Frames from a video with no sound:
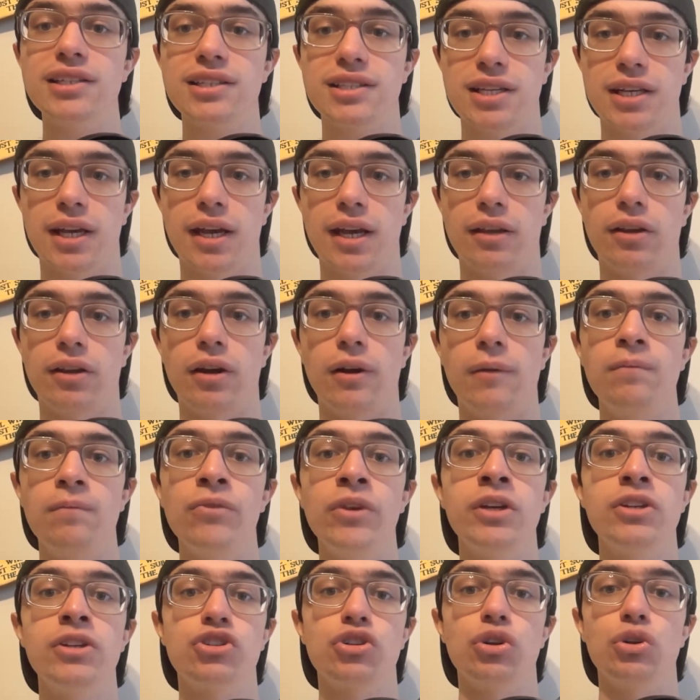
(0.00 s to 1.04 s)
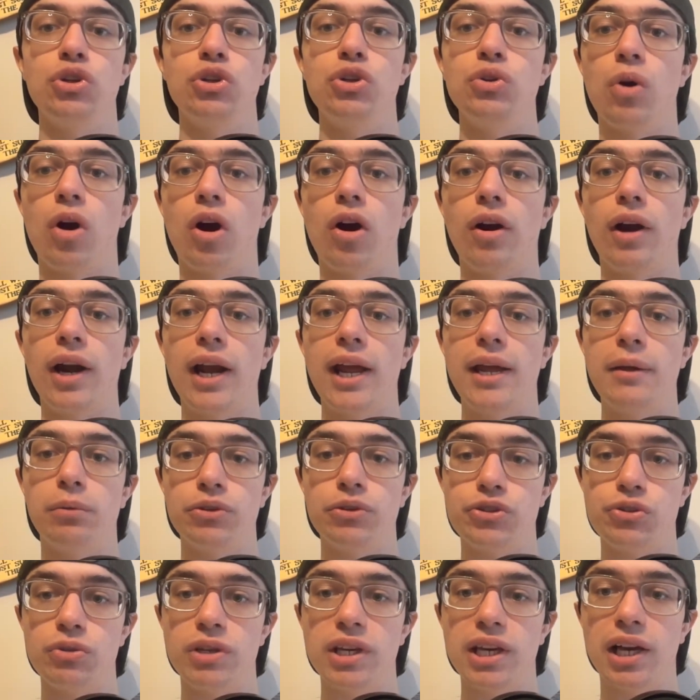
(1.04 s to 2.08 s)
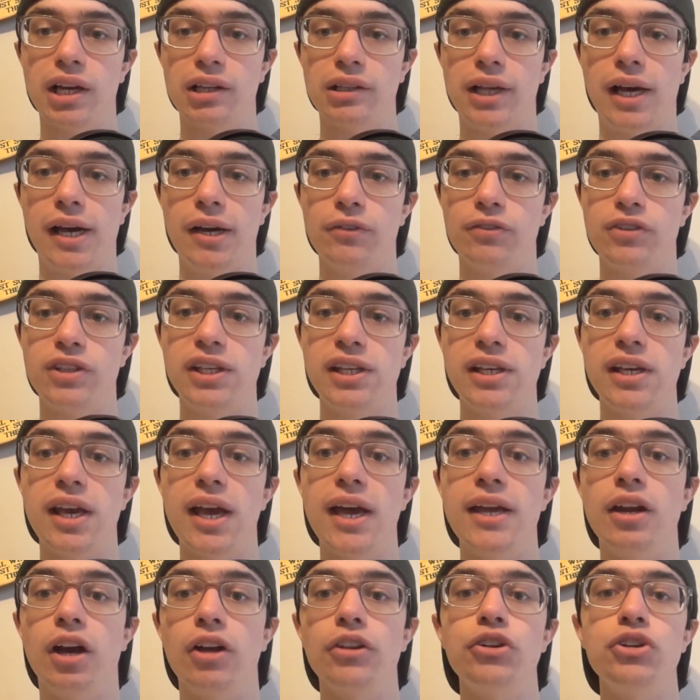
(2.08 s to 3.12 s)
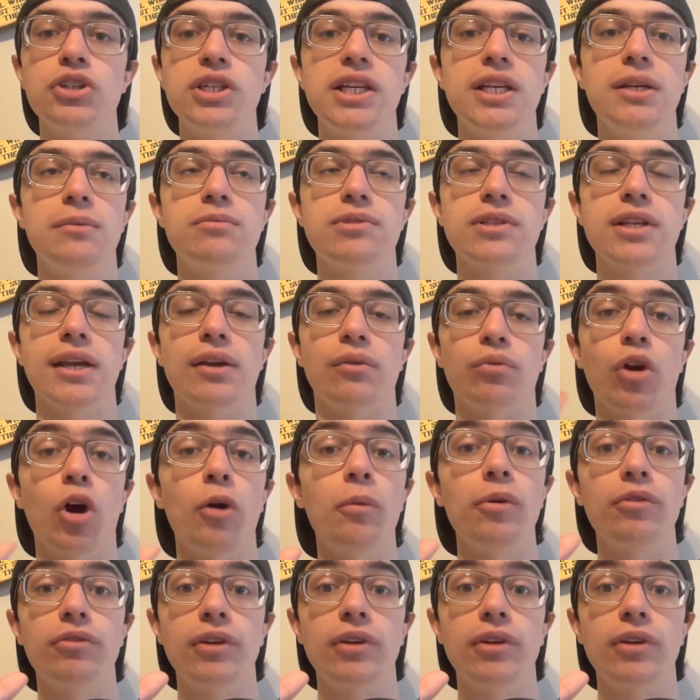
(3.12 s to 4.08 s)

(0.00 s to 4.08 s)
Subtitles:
together, so you are able to get a lot of key. And other teams like Realm of